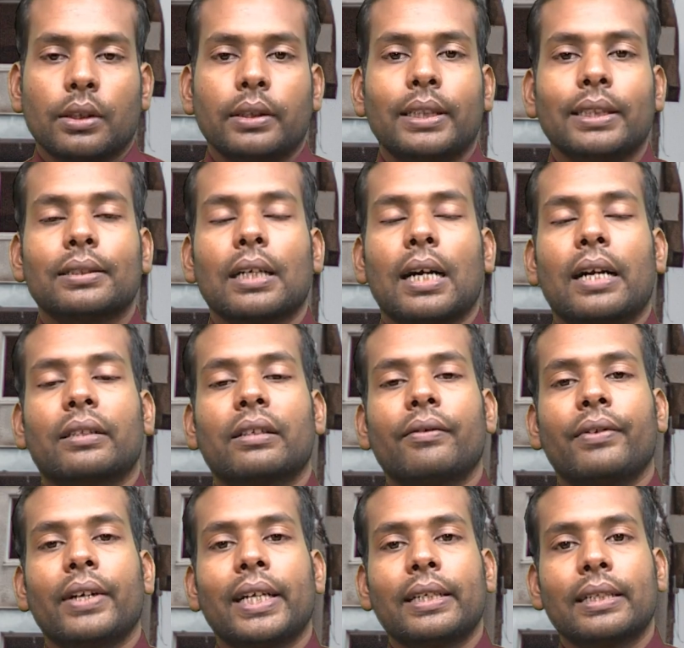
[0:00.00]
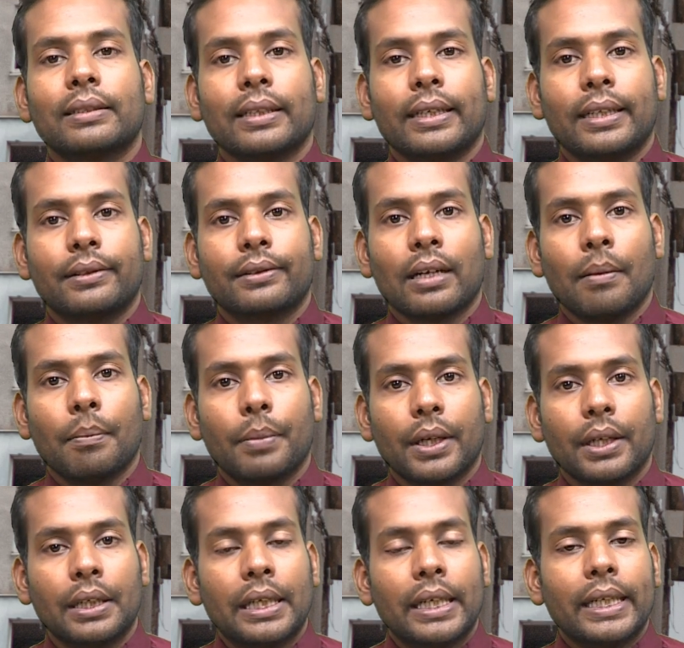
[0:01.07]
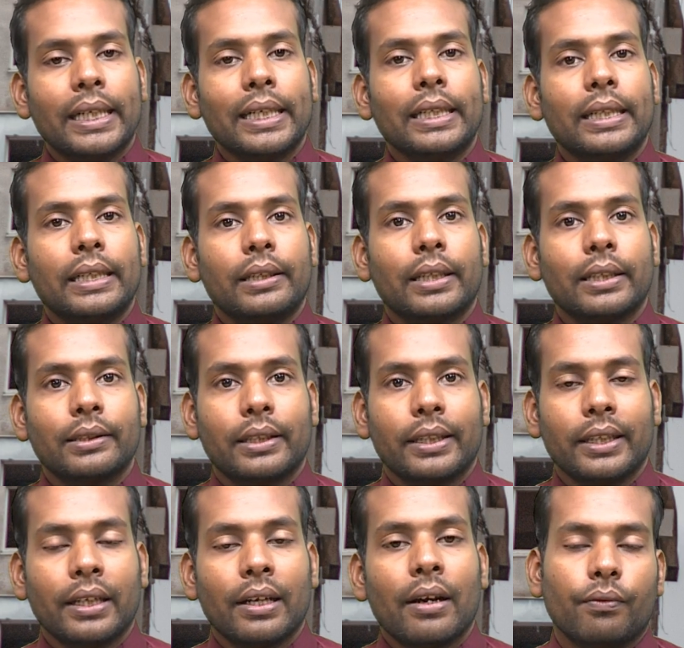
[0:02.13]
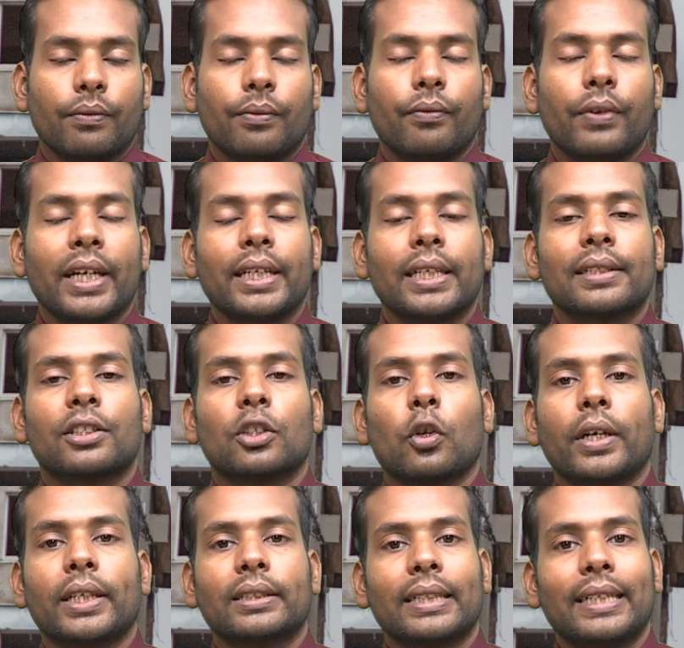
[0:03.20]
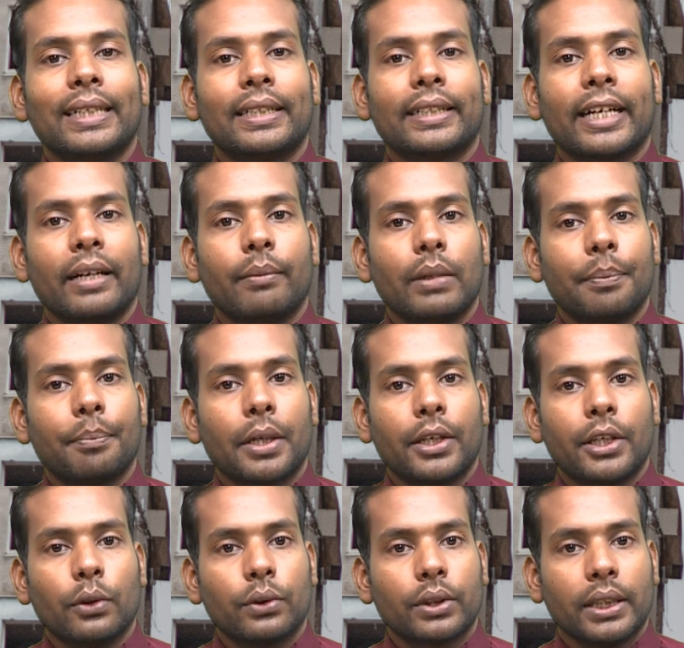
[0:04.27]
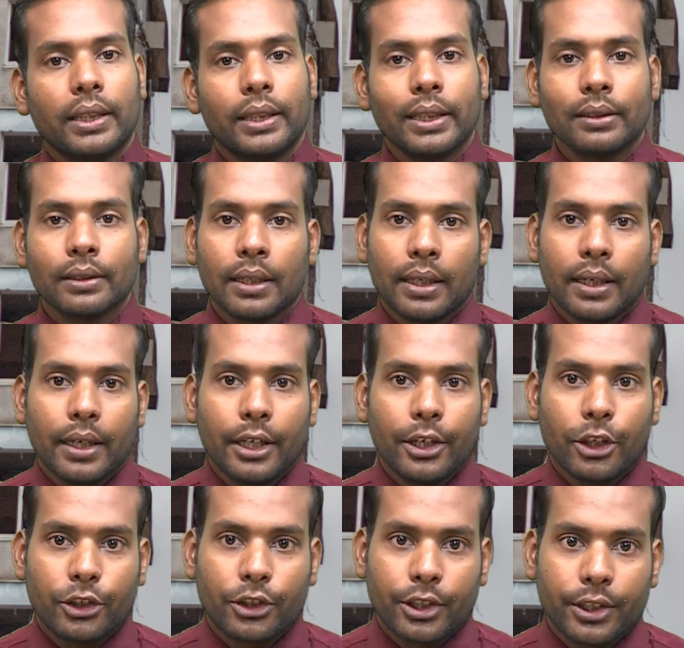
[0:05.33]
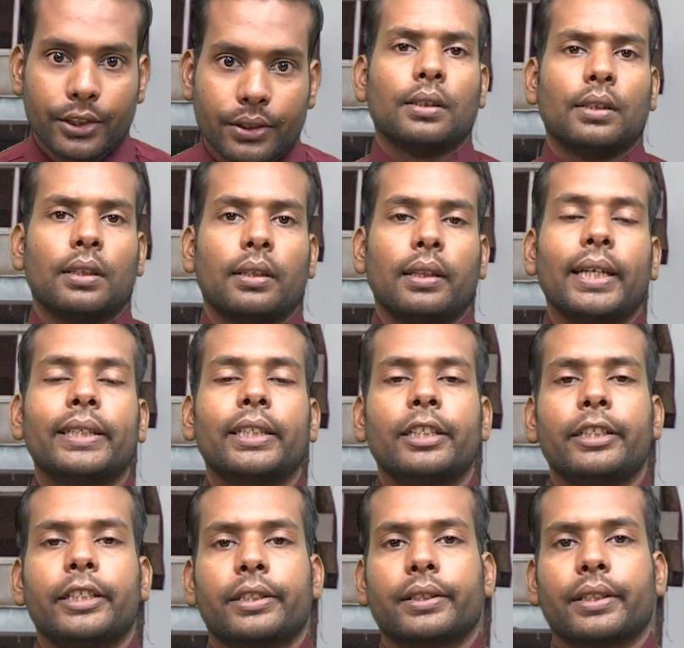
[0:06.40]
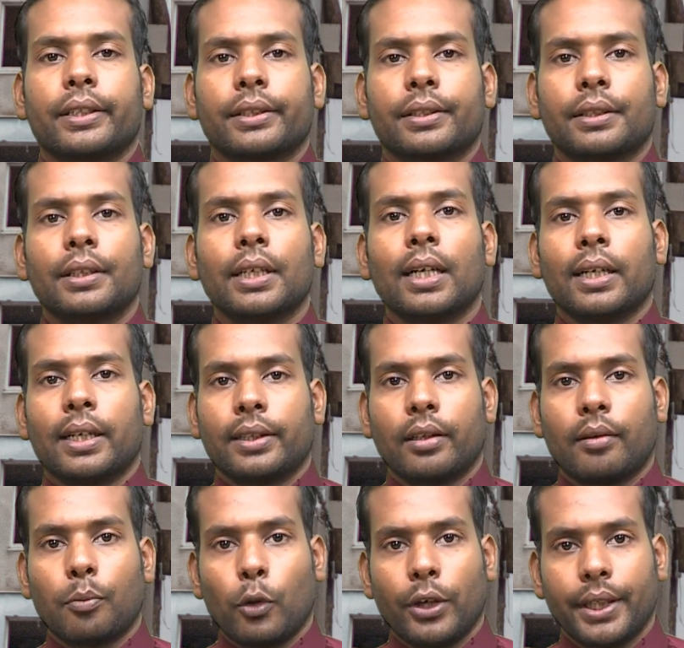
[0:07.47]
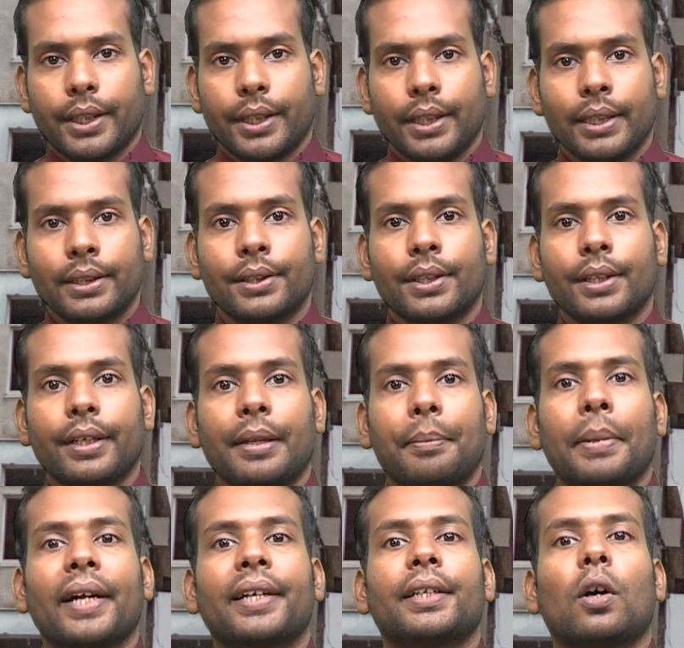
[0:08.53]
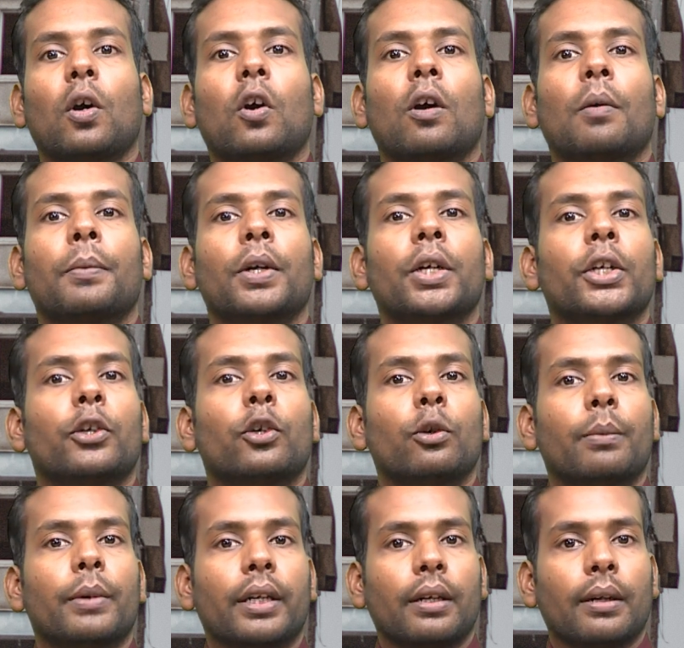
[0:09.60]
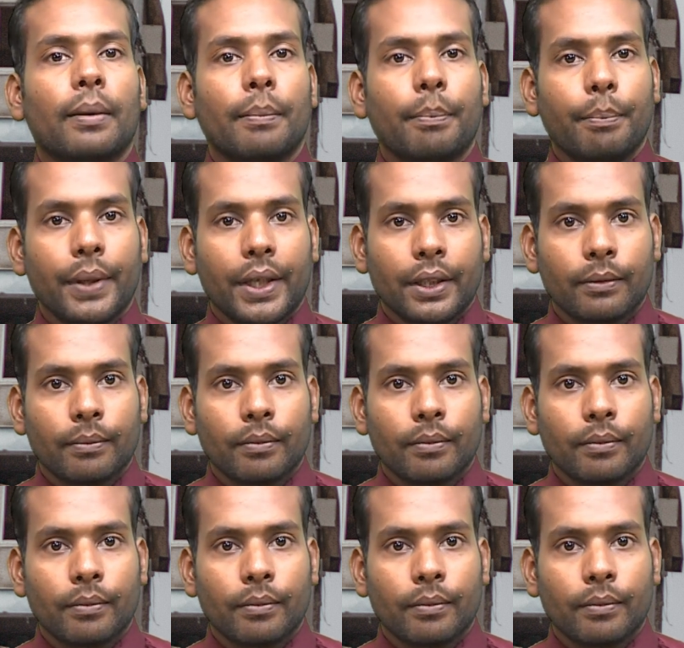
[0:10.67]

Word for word: These are the various example in industry various noise it can be produced in these industries. Let us discuss the another point is the effect of human being.